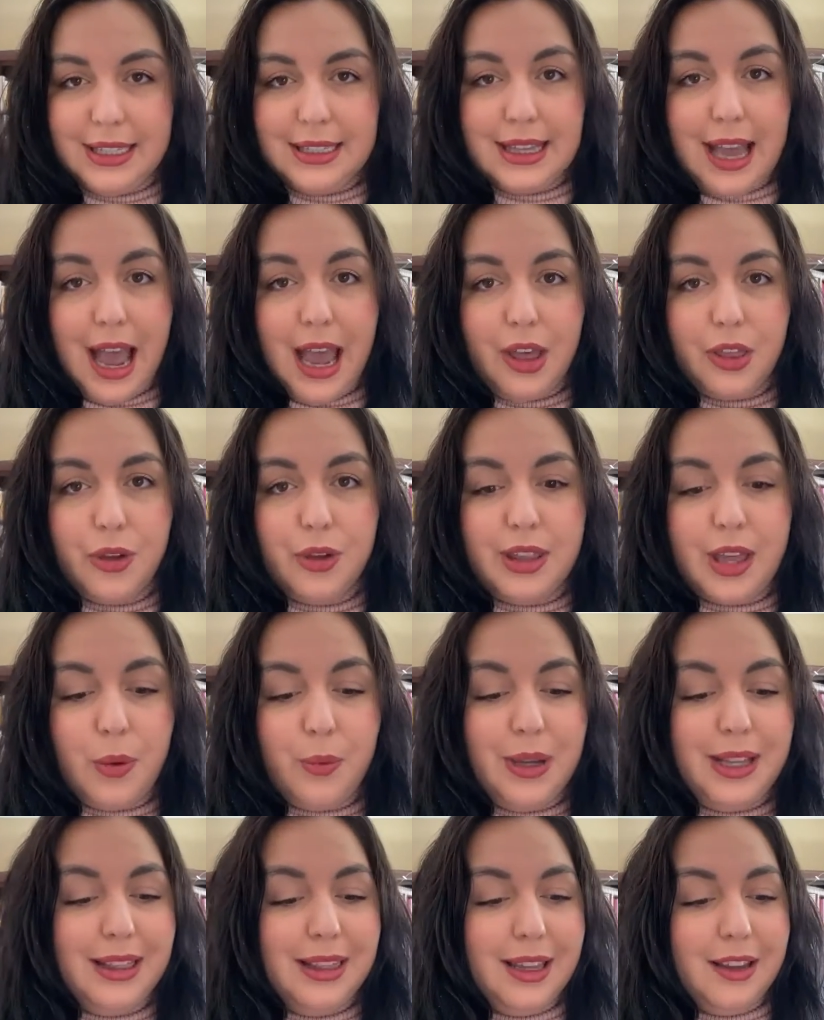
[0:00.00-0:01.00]
it's either
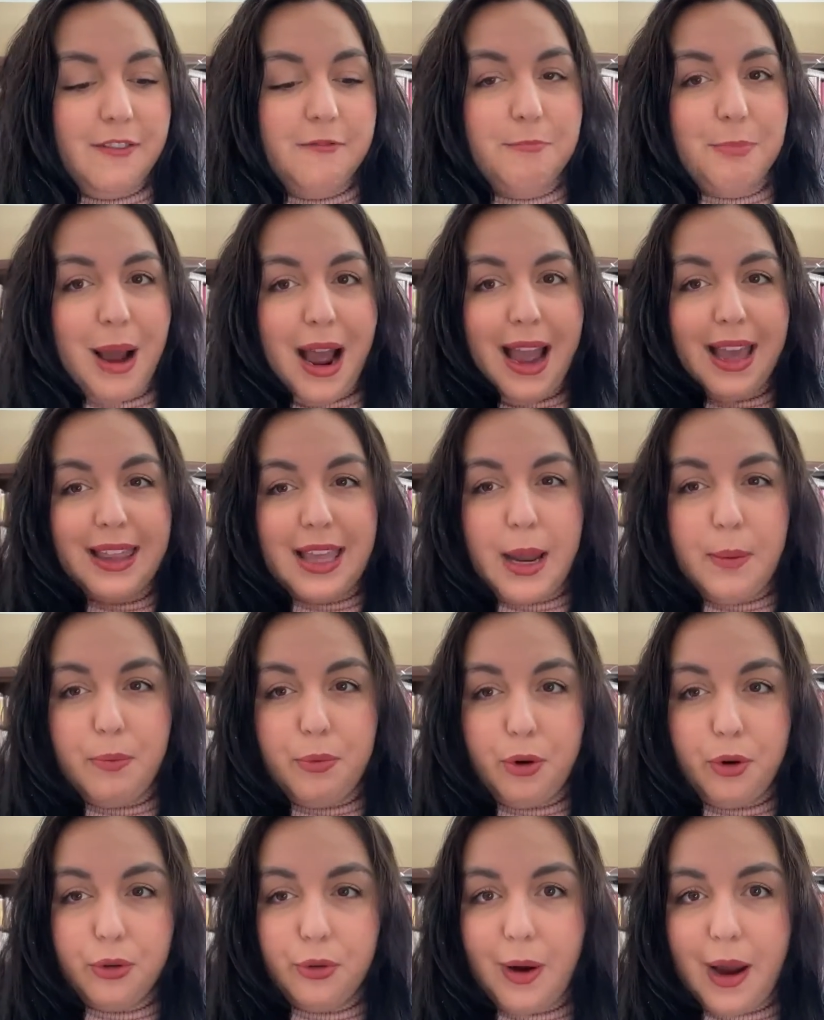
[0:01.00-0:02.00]
that we live by that
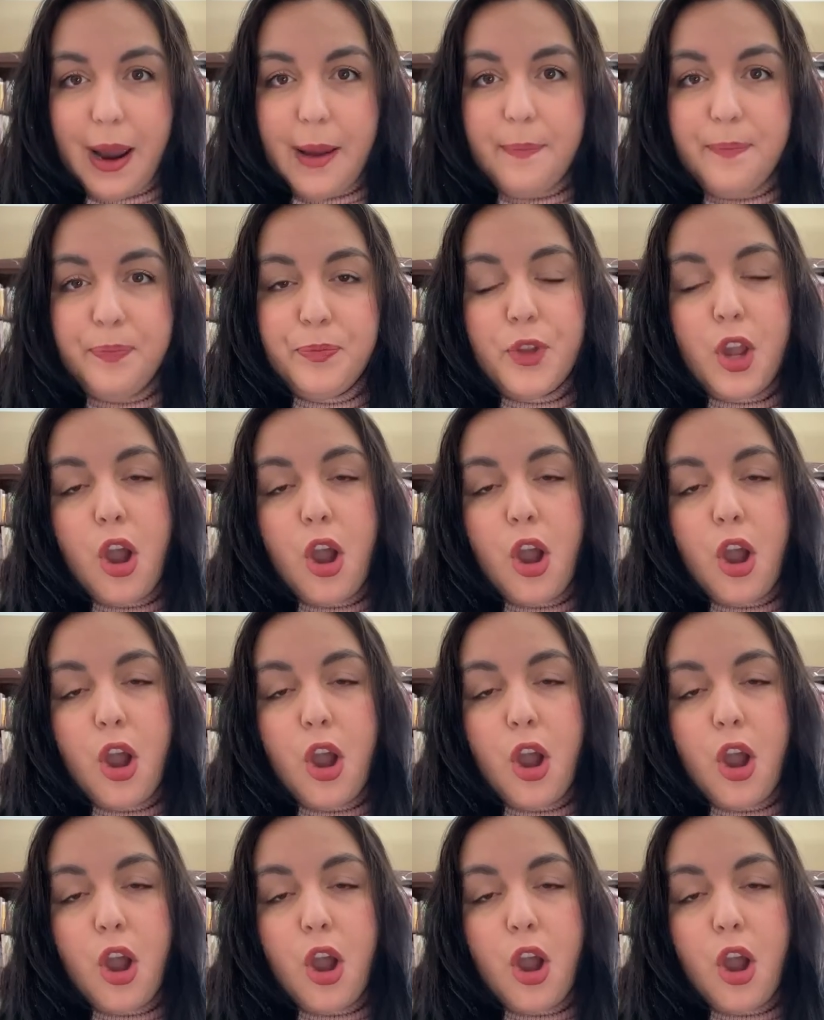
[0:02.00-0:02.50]
program